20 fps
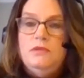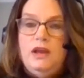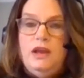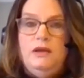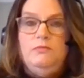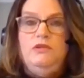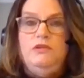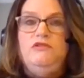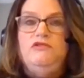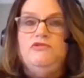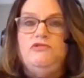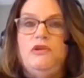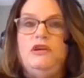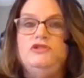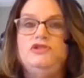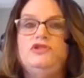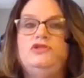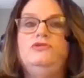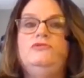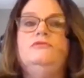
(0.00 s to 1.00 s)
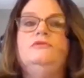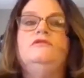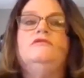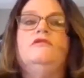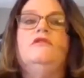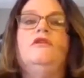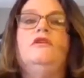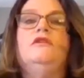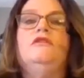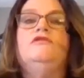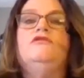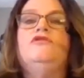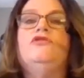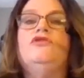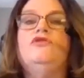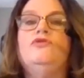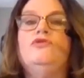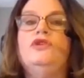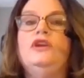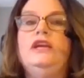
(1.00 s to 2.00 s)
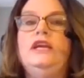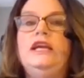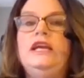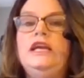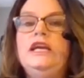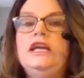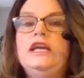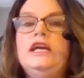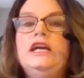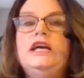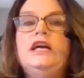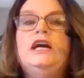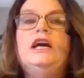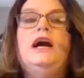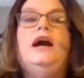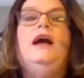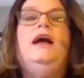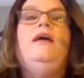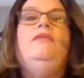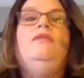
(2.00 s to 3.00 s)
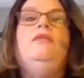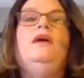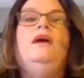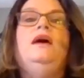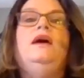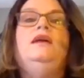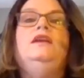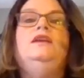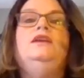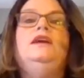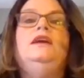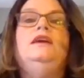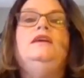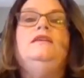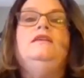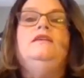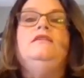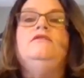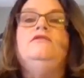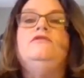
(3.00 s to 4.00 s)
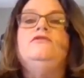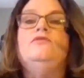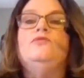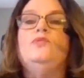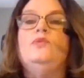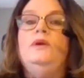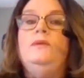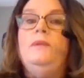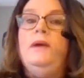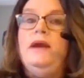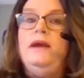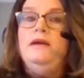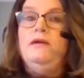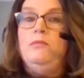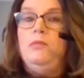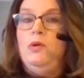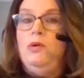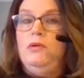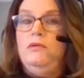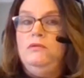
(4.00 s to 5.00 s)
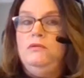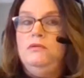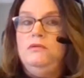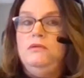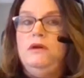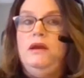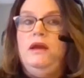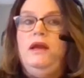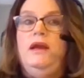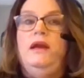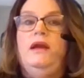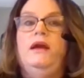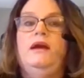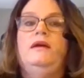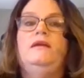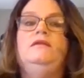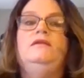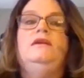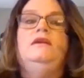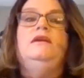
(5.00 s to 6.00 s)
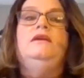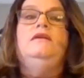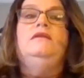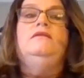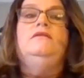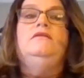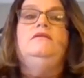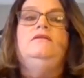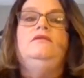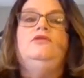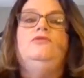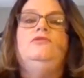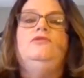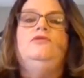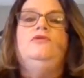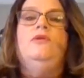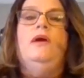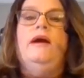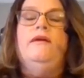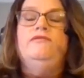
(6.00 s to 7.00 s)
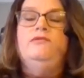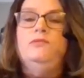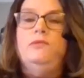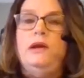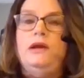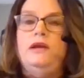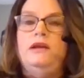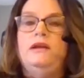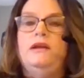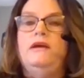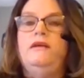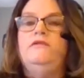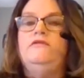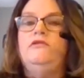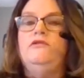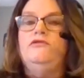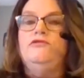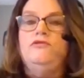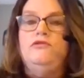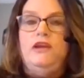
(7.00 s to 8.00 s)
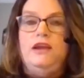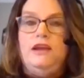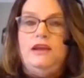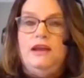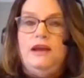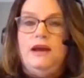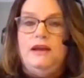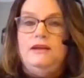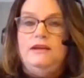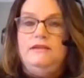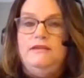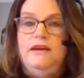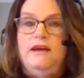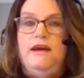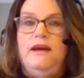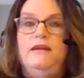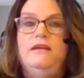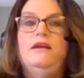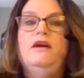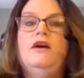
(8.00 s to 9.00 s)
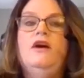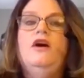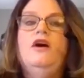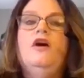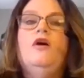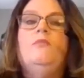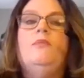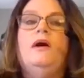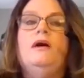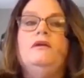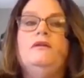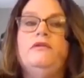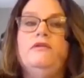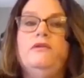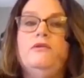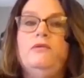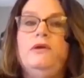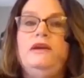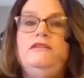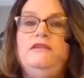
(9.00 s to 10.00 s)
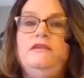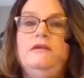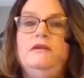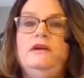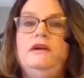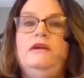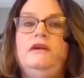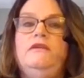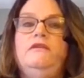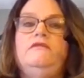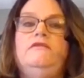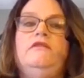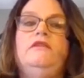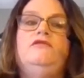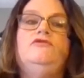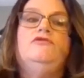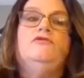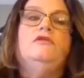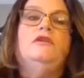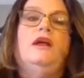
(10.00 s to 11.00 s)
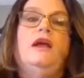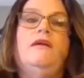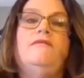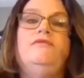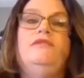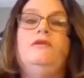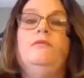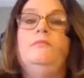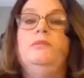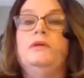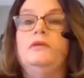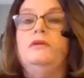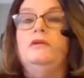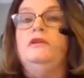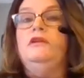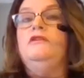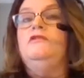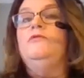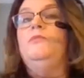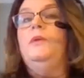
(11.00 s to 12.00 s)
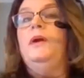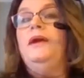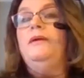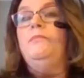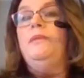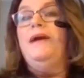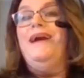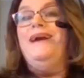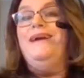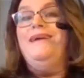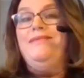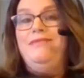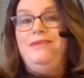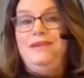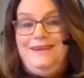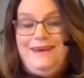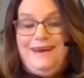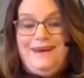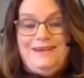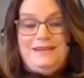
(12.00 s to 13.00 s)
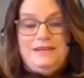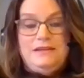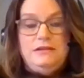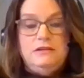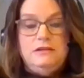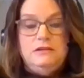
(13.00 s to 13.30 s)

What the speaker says: can be stretched to as long as 30, and then it is repayable. And you have to recognize that you're taking on a debt. Part of the criteria is that you're going to have the ability to pay back the debt.